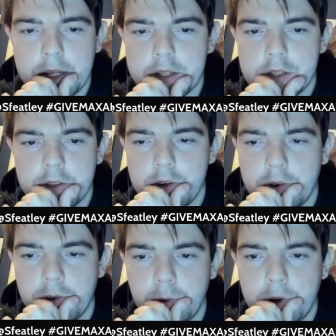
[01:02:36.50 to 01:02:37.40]
managed to
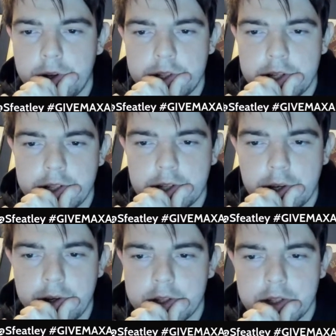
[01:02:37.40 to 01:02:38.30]
do all those years
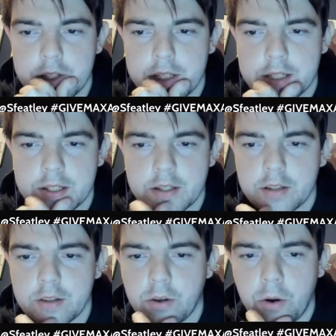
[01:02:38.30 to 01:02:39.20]
ago. It's a
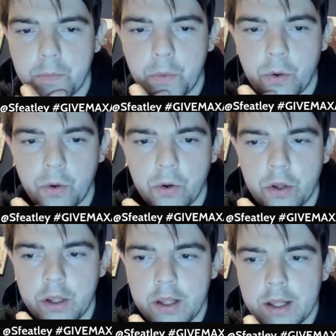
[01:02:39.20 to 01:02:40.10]
lot more.
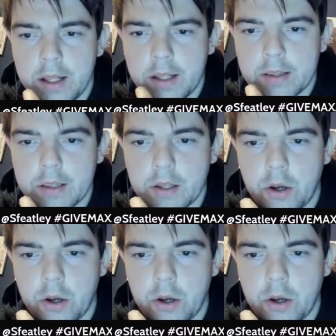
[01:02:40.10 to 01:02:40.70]
The